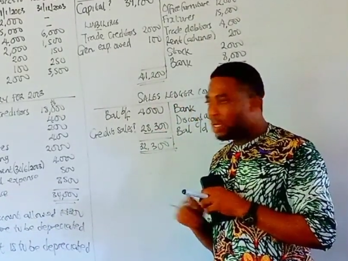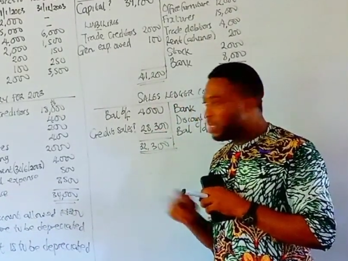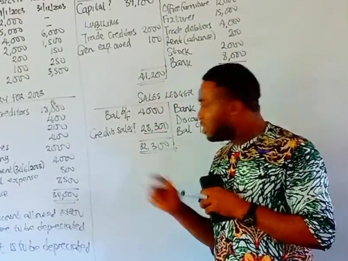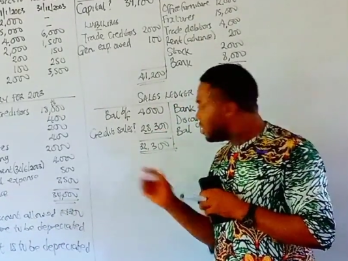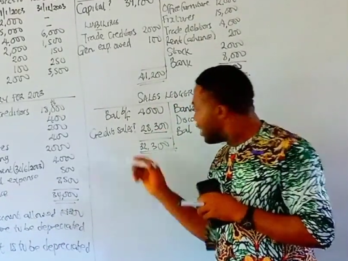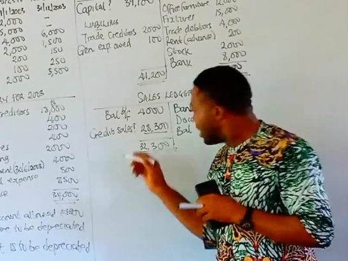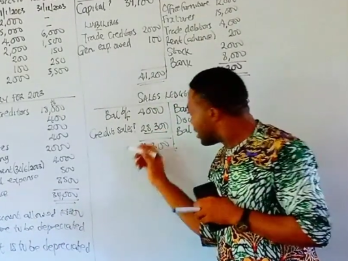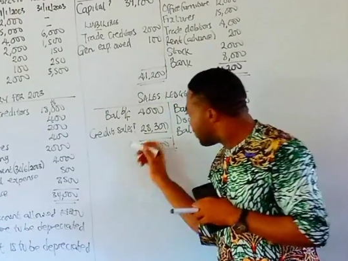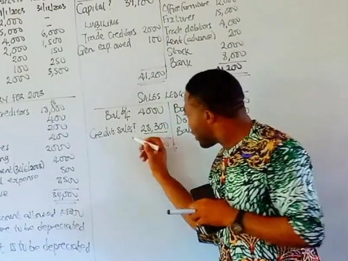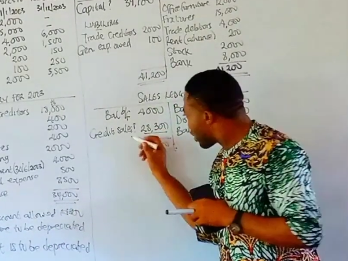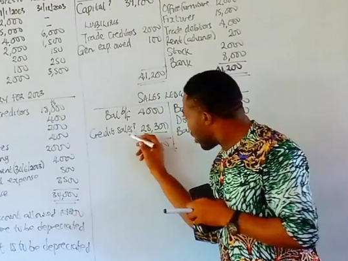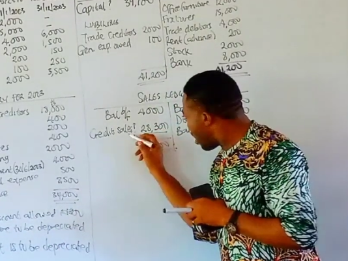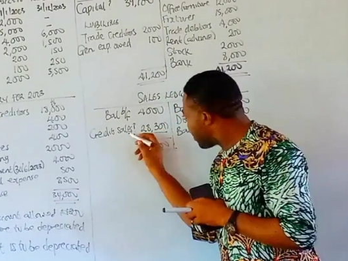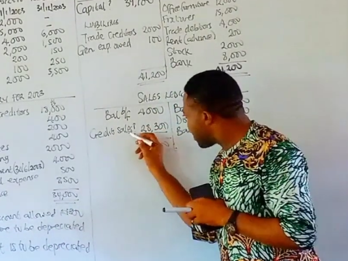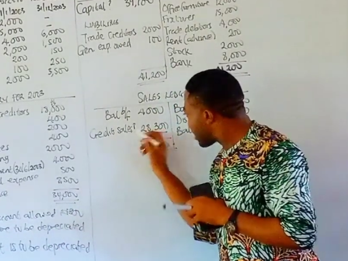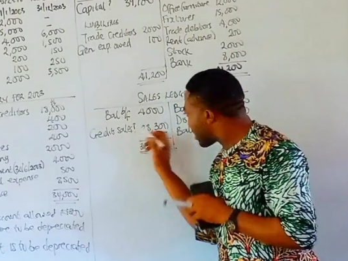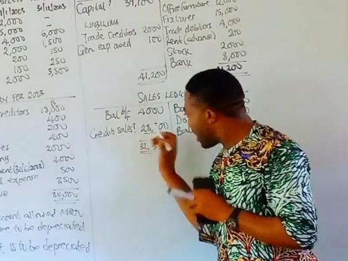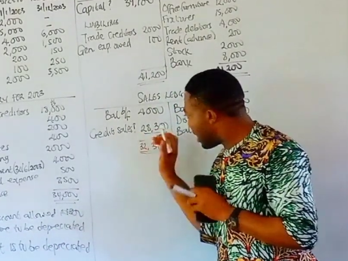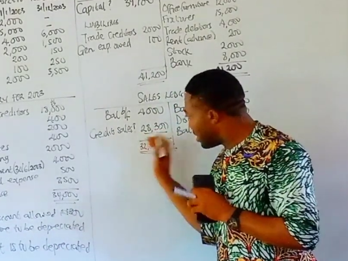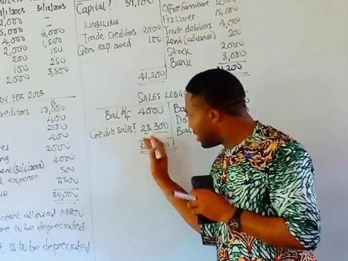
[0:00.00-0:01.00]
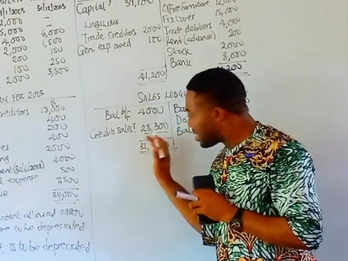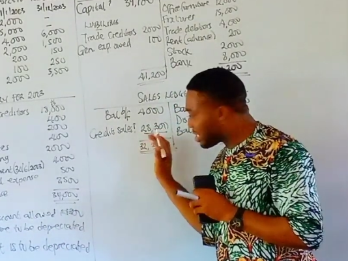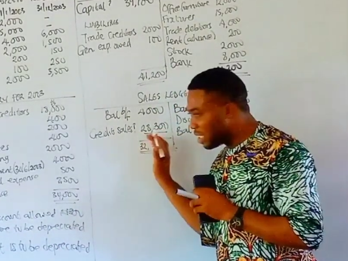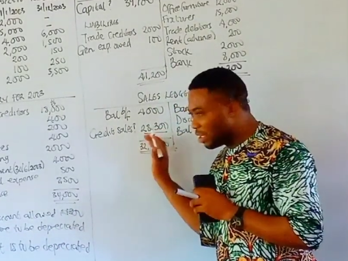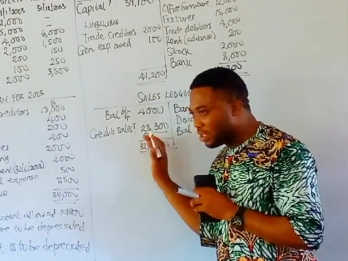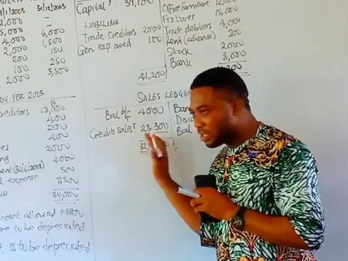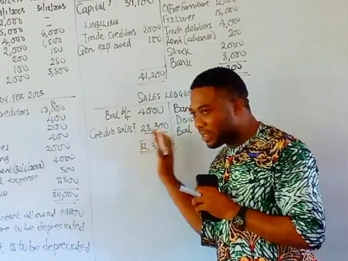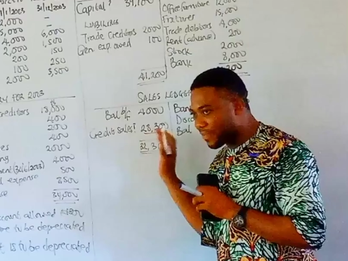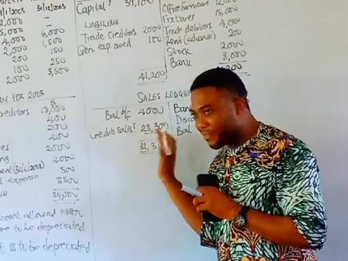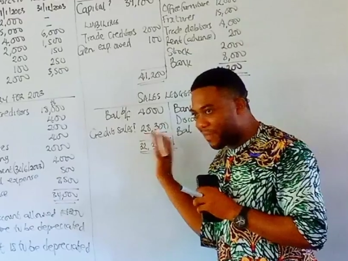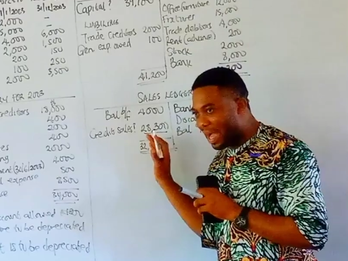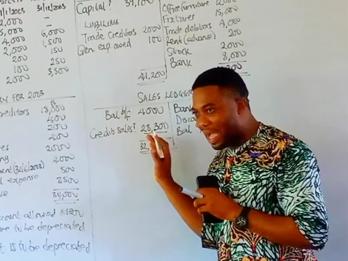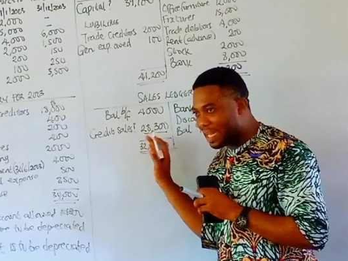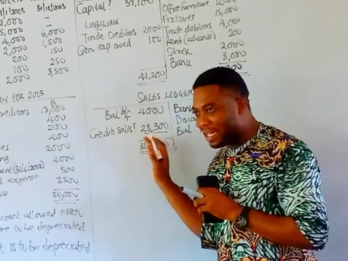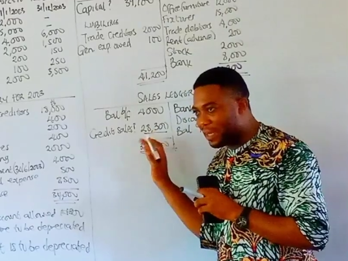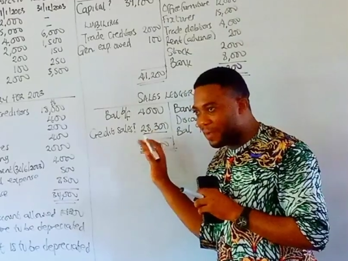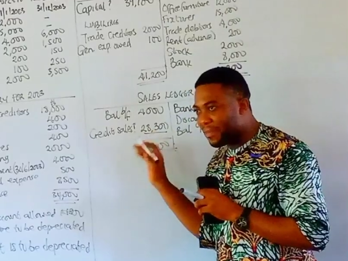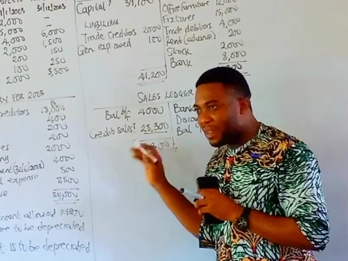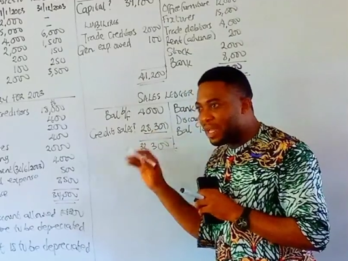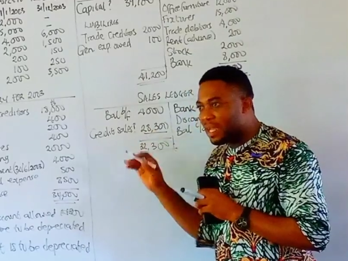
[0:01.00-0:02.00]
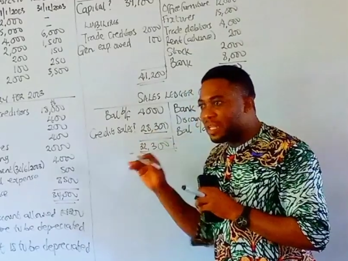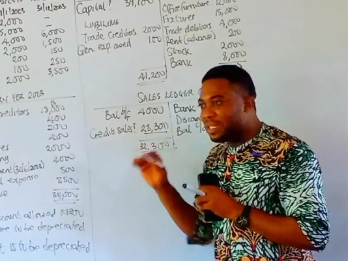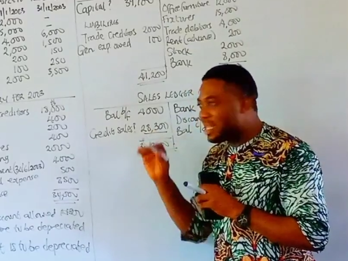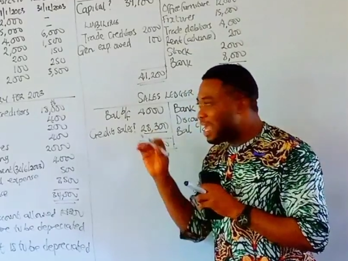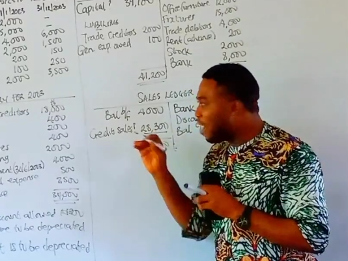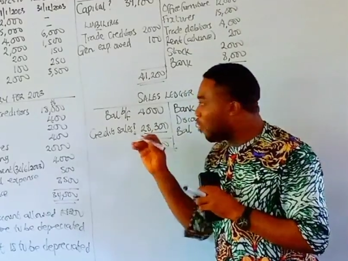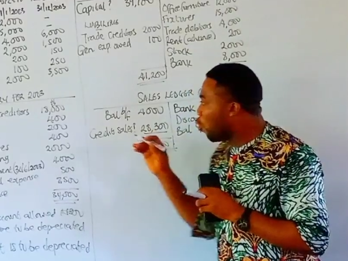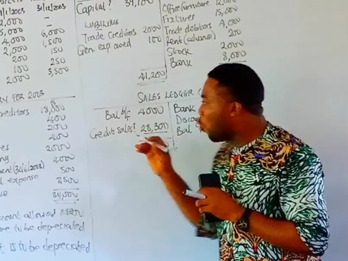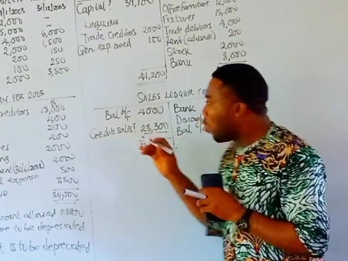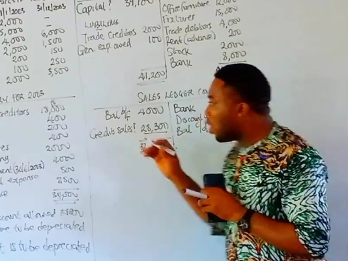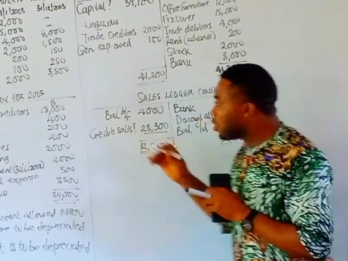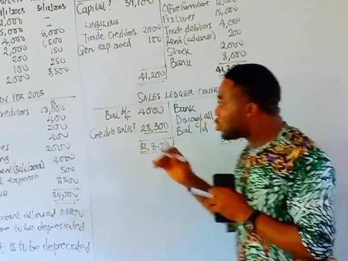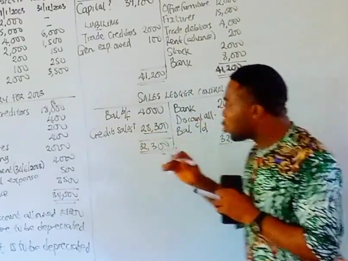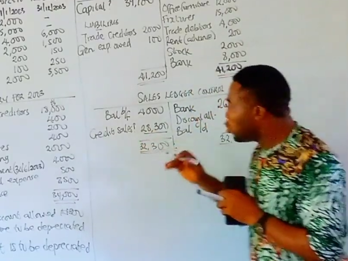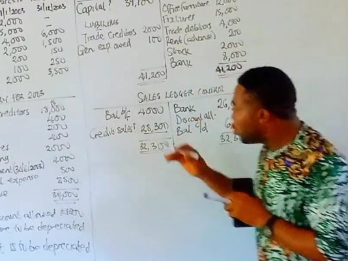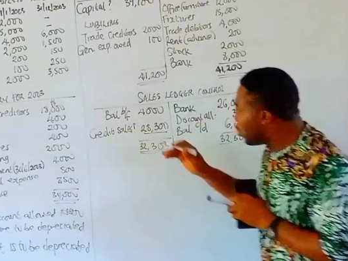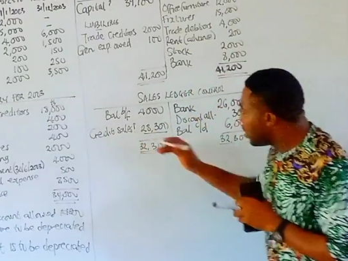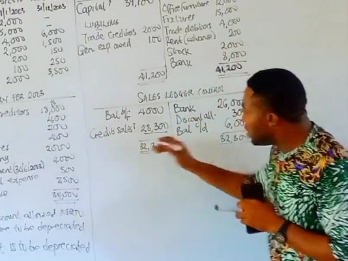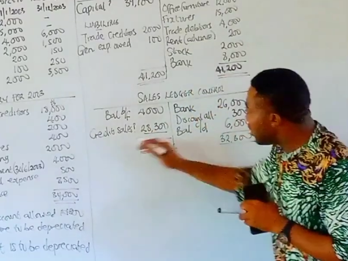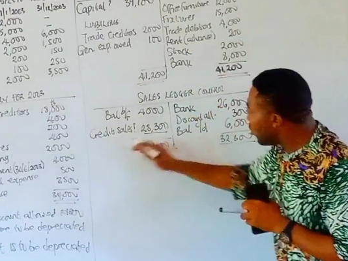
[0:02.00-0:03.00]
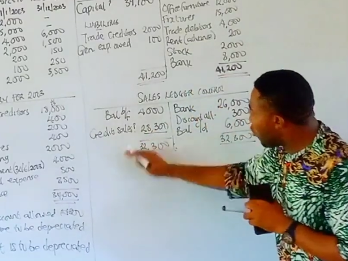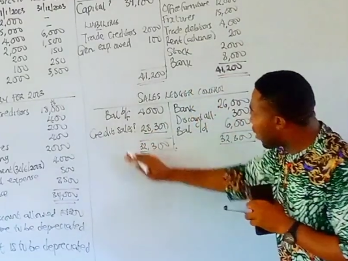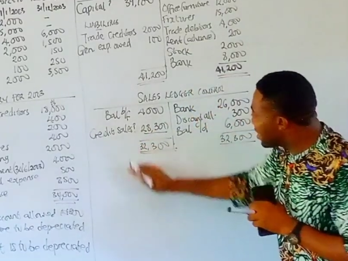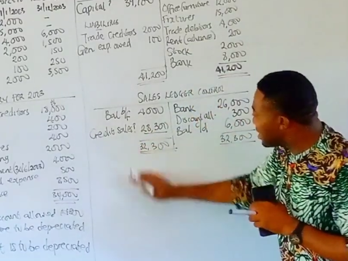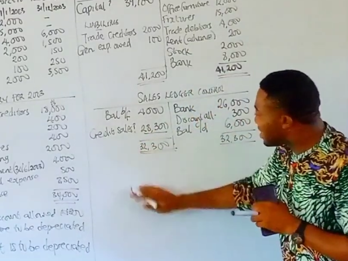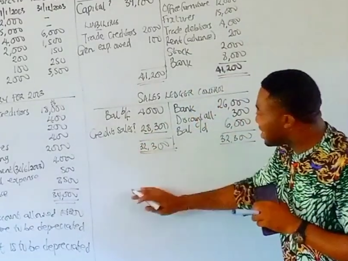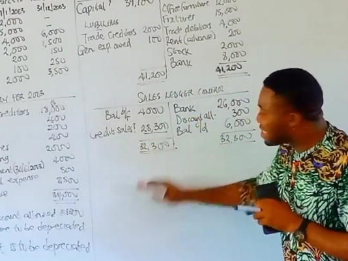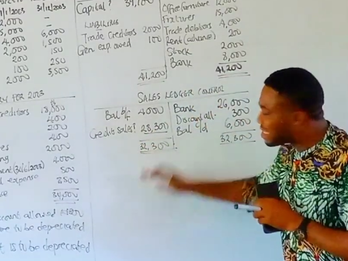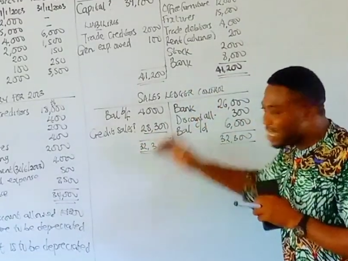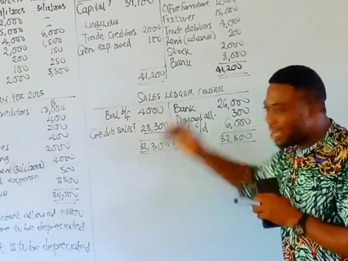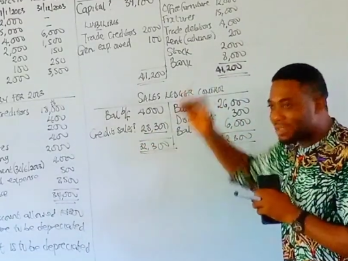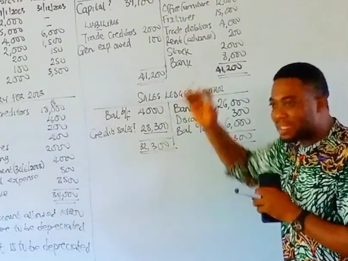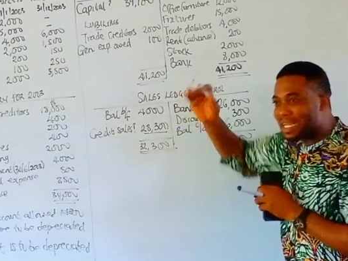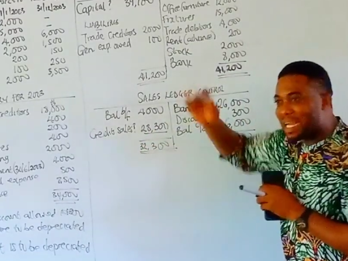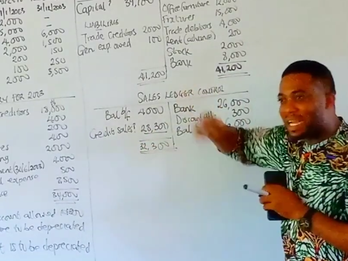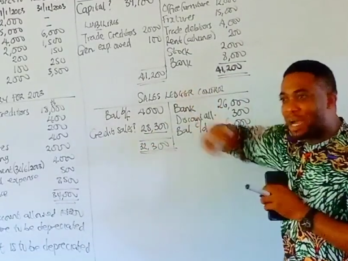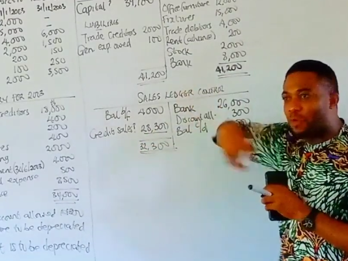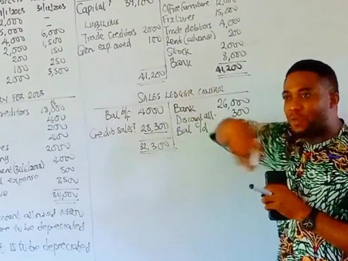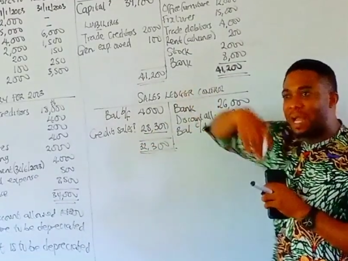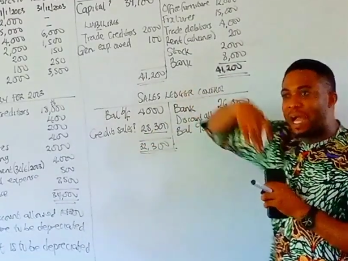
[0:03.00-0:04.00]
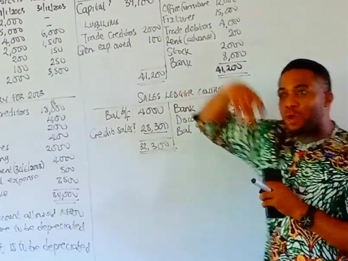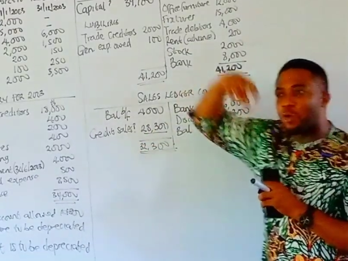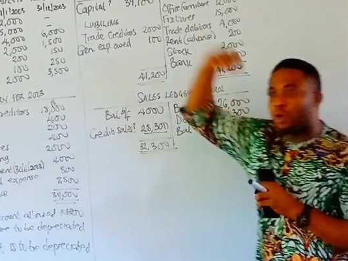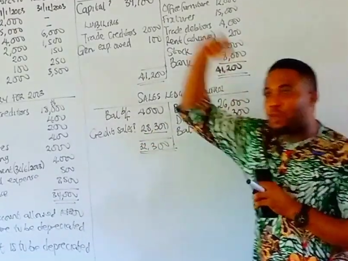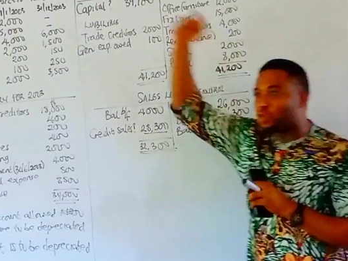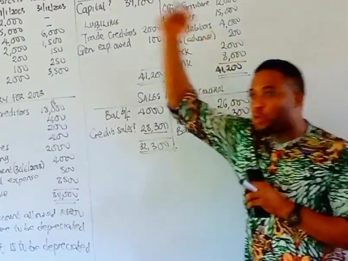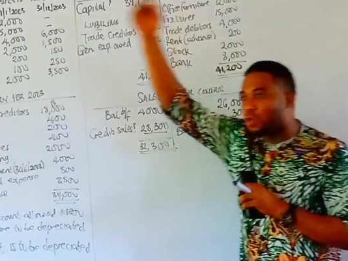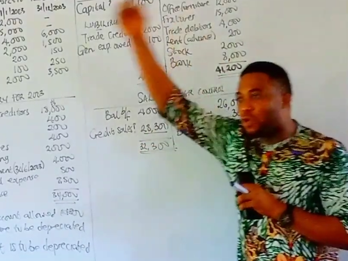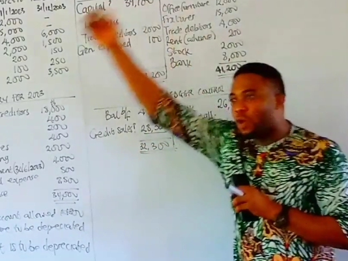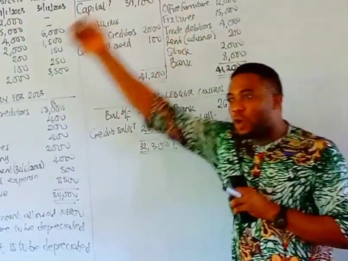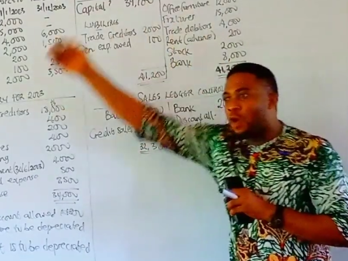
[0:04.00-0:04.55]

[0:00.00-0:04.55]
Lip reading: This becomes credit sales, fine. Then we want to know what is the sales now that will now go to,